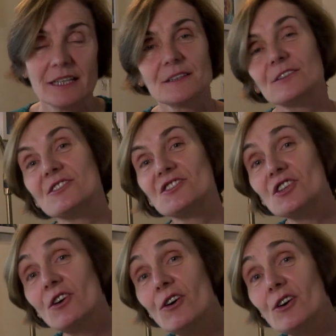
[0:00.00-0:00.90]
There's
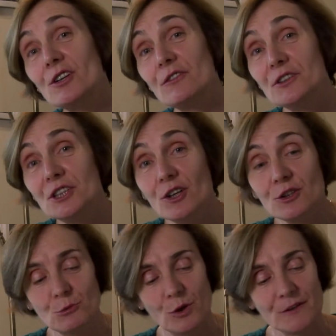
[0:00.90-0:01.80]
talk of
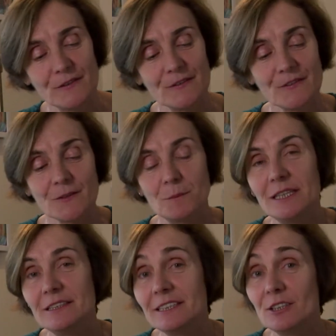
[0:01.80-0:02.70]
young ones
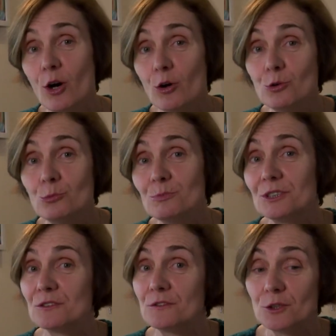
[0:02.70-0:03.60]
speeding home
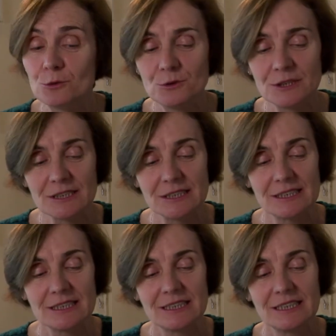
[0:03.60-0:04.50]
to vote,
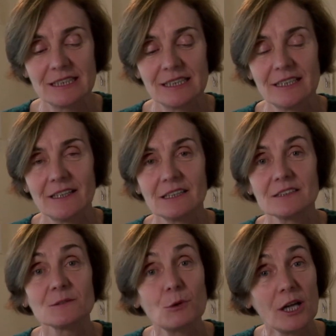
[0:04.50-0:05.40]

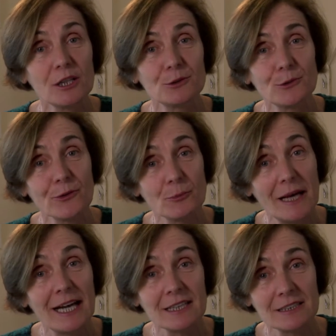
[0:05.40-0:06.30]
swallows
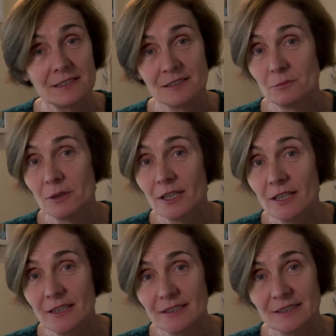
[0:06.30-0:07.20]
back to the
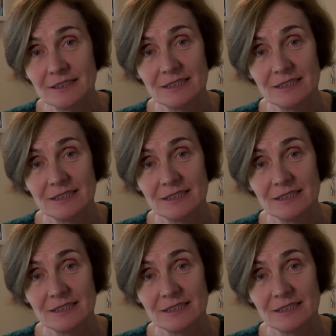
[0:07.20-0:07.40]
barn.